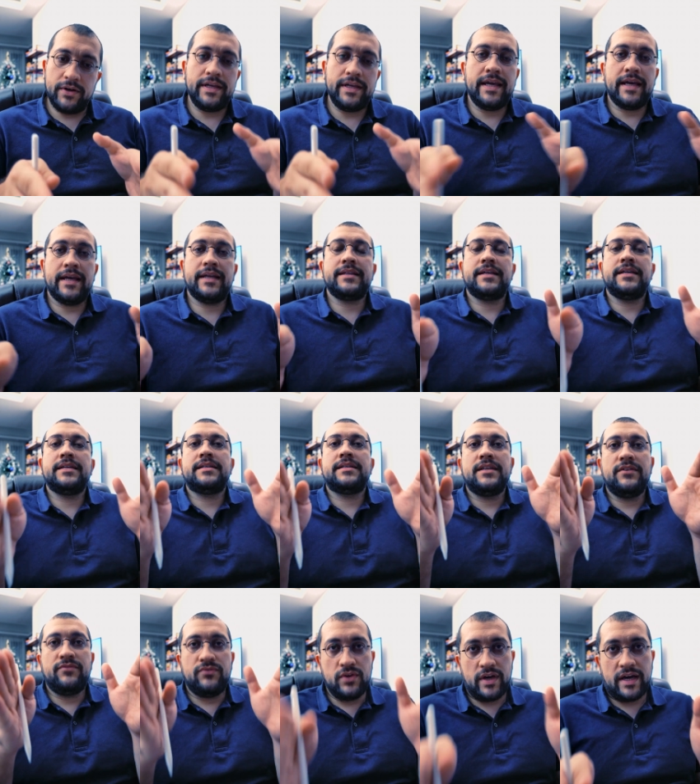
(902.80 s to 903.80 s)
yet
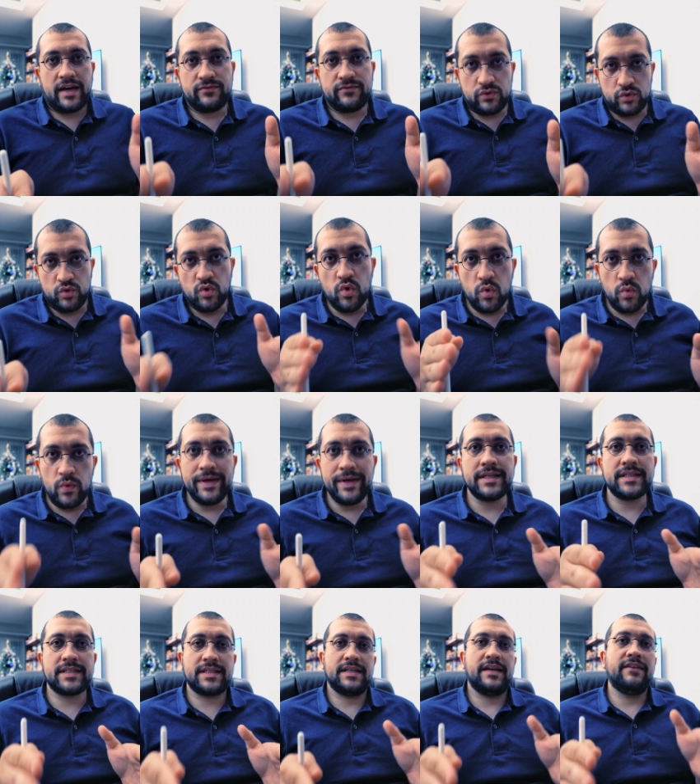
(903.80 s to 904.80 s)
if you have 2
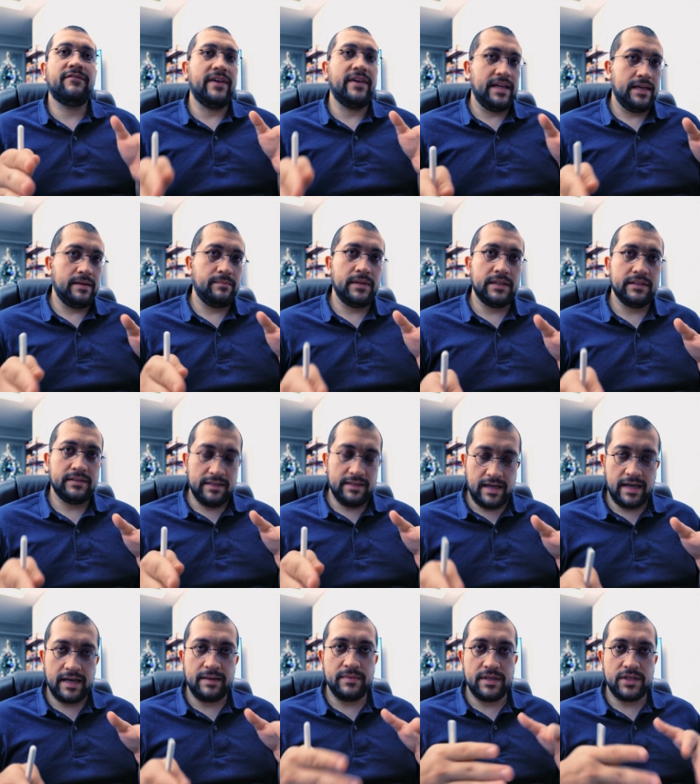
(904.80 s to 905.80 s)
weeks available
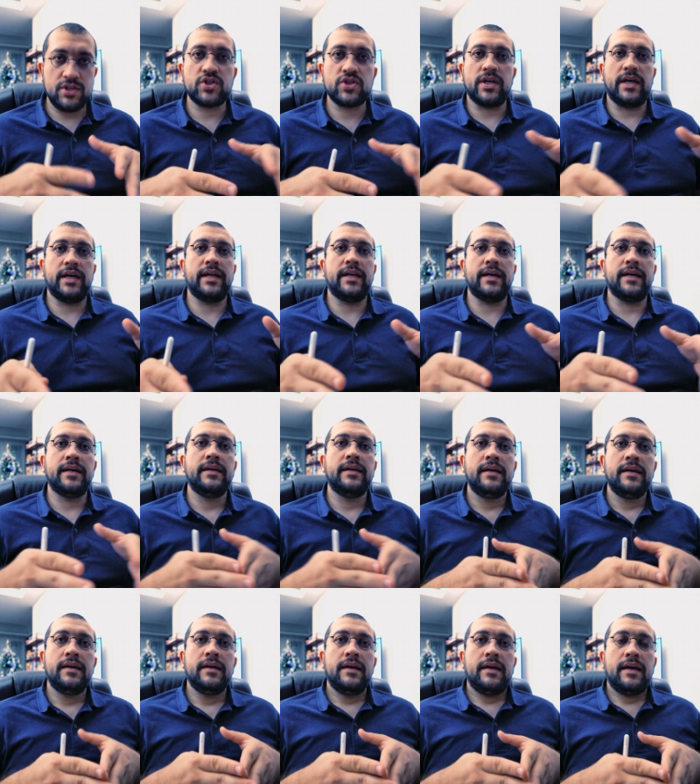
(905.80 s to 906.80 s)
time in China,
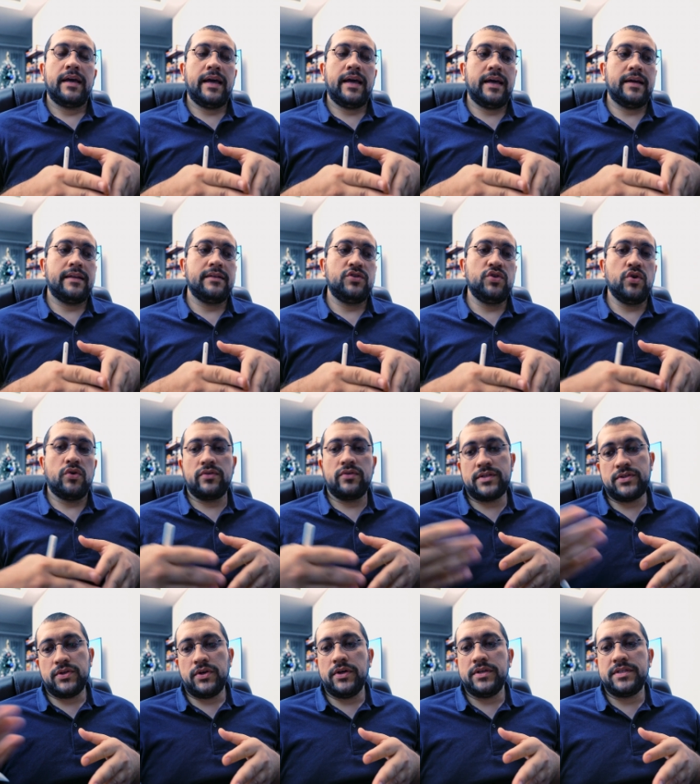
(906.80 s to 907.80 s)
and your
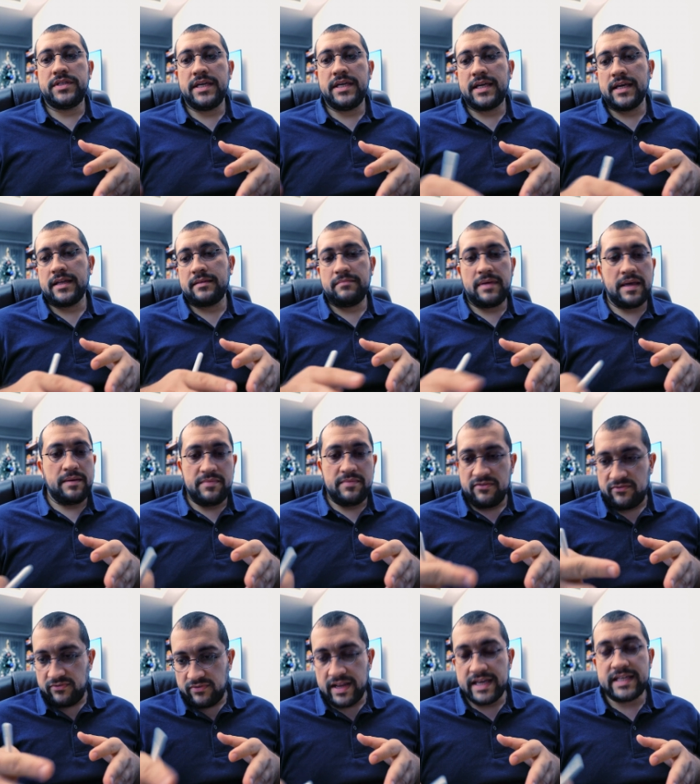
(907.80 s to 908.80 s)
return ticket may be
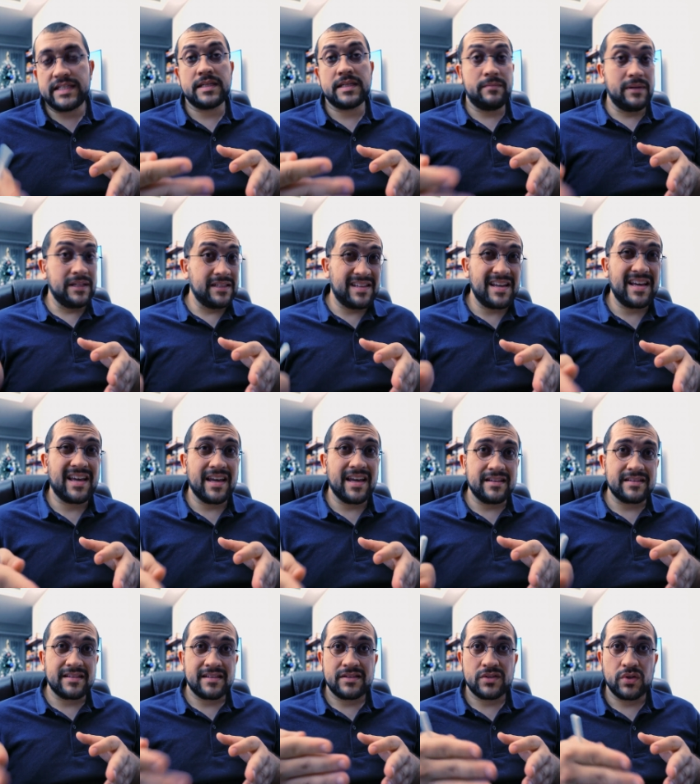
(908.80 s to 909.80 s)
a flexible
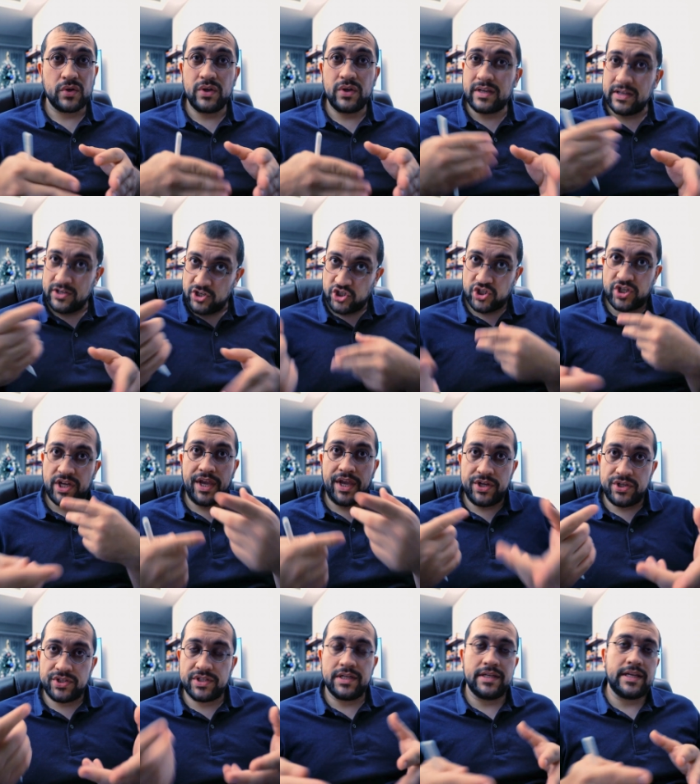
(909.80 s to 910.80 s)
ticket, so you can
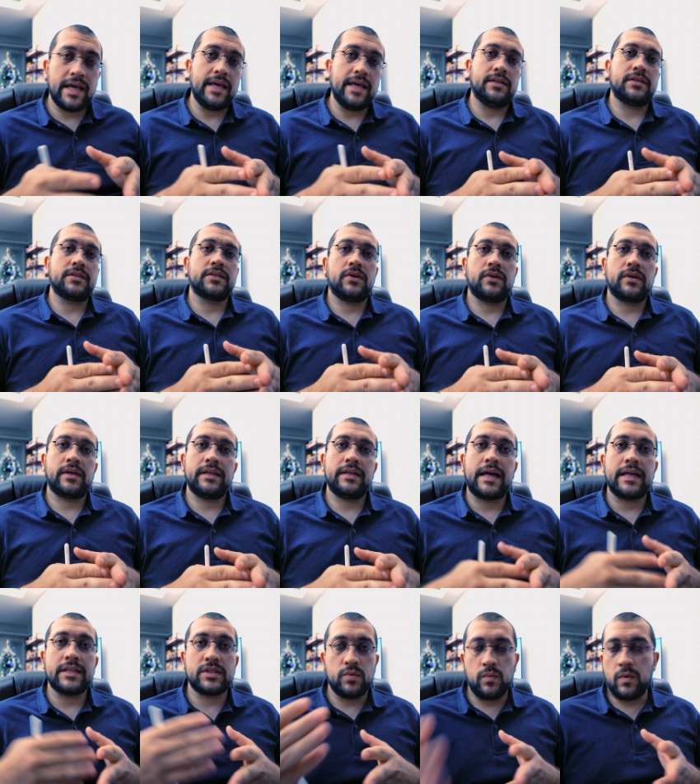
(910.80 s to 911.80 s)
change the dates. Okay,
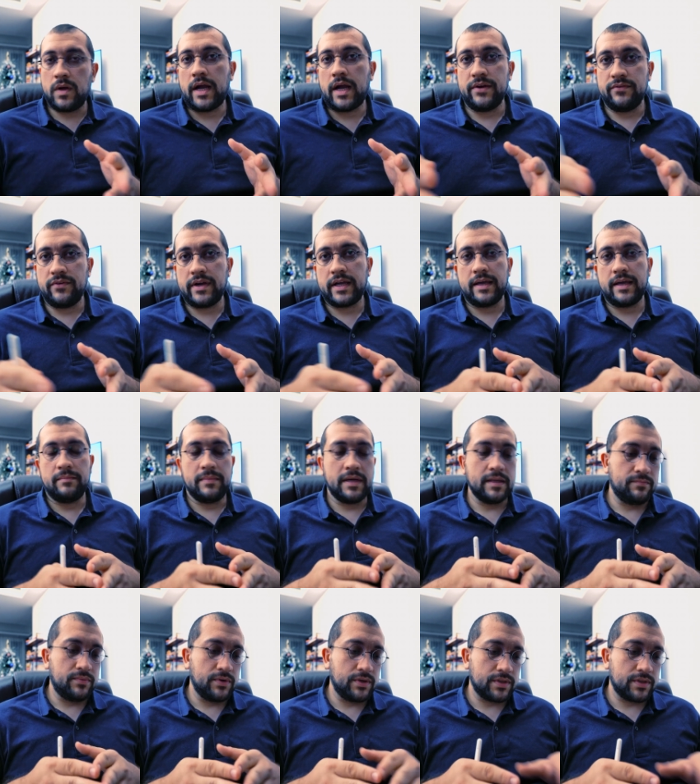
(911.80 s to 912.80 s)
that's what I
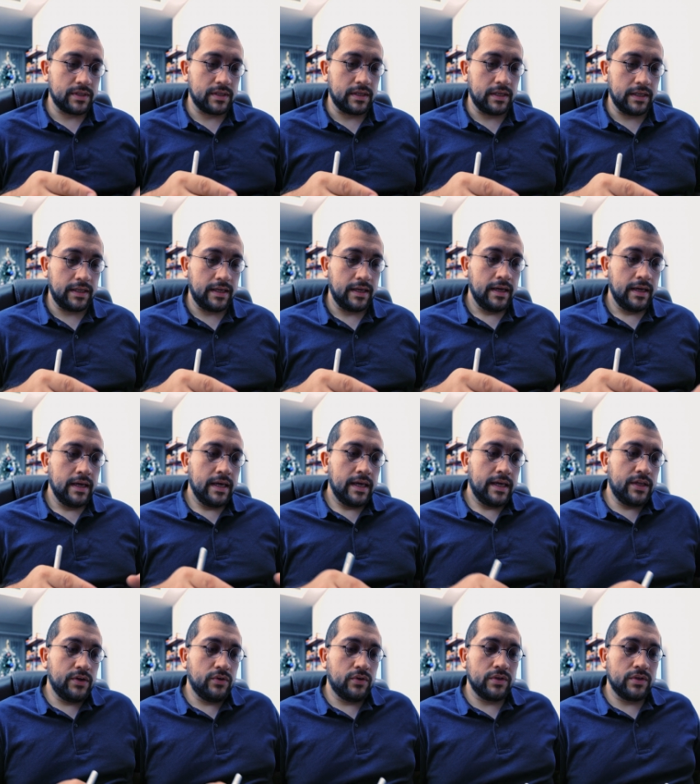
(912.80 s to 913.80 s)
recommend personally,
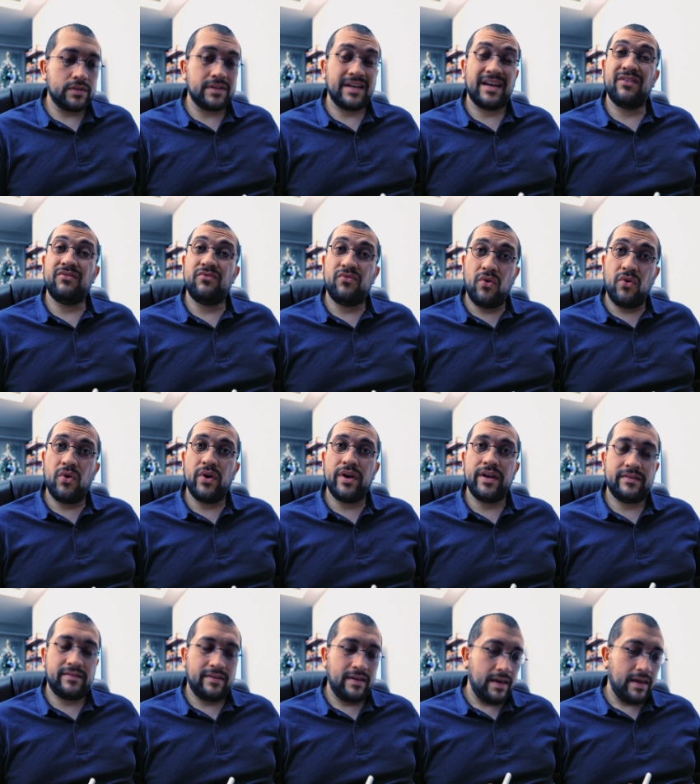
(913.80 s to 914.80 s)
in order to avoid